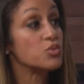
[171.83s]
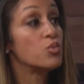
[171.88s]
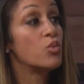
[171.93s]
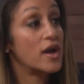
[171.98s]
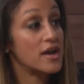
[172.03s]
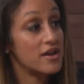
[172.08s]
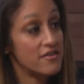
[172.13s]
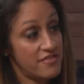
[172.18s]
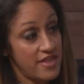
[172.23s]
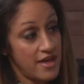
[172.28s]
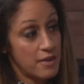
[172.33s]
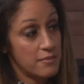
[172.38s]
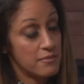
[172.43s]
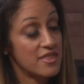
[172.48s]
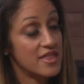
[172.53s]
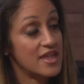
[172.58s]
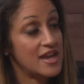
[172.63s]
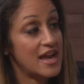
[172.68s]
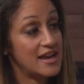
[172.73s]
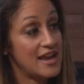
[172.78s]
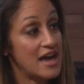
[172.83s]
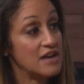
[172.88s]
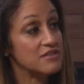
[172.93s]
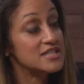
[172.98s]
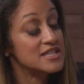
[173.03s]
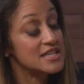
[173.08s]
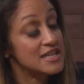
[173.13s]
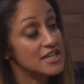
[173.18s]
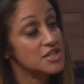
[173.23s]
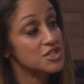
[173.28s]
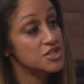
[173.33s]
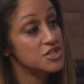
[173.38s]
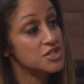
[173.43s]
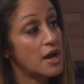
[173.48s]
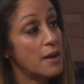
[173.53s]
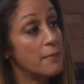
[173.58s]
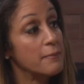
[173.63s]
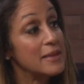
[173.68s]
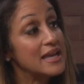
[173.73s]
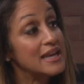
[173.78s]
one of them that I now teach,
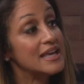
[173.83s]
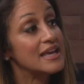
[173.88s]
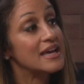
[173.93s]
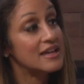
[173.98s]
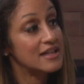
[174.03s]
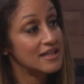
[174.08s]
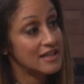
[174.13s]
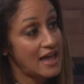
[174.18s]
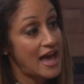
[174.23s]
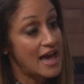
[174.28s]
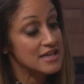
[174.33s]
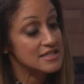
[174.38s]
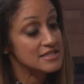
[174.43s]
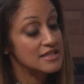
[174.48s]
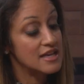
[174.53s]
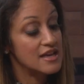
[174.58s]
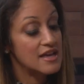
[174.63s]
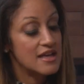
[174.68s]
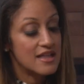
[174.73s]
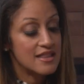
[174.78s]
a media class,